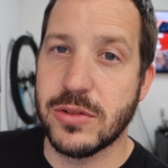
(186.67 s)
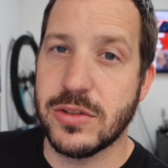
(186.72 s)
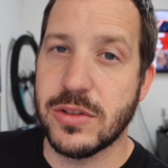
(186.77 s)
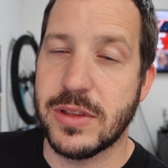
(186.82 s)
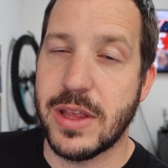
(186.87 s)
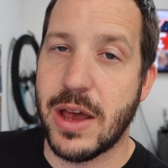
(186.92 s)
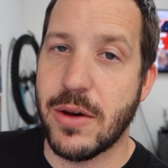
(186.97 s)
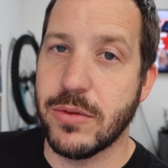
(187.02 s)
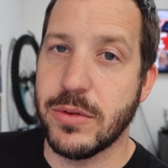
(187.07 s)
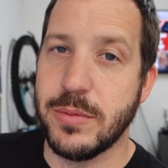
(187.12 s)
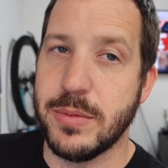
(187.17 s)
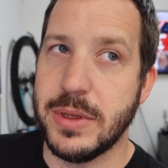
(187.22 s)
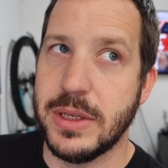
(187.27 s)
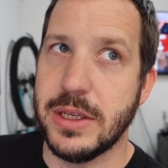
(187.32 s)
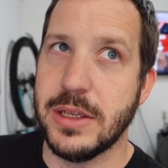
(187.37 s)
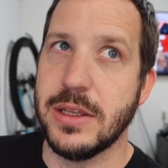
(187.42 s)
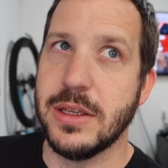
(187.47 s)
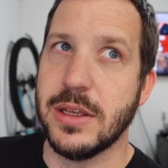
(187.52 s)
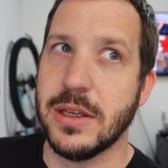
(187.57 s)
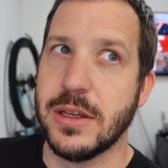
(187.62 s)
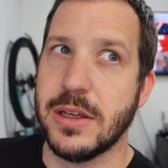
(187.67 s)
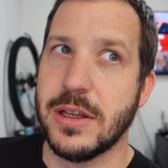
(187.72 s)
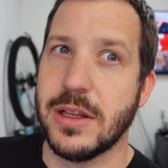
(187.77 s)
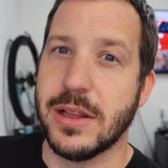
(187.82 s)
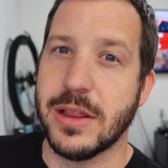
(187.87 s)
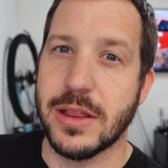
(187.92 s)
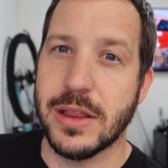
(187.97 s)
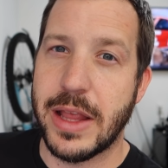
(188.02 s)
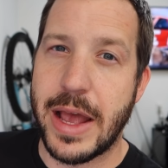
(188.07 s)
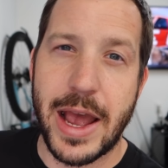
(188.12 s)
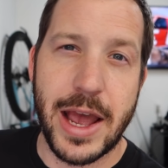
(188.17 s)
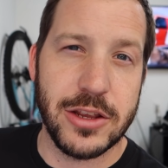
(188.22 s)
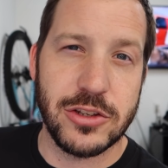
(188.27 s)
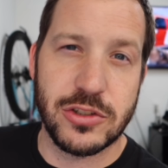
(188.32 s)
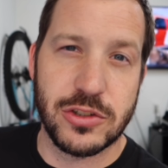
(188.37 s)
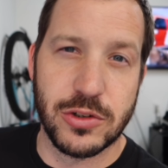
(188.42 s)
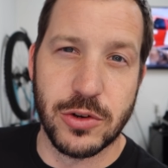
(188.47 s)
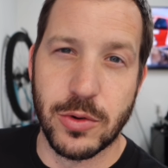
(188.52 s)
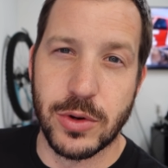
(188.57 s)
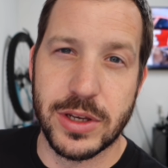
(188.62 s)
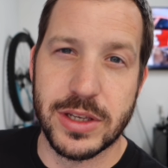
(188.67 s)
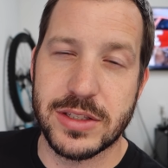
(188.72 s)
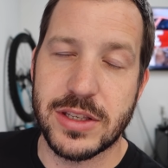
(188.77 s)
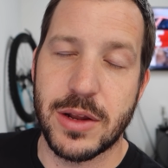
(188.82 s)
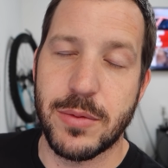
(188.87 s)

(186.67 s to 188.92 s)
so that would be last choice.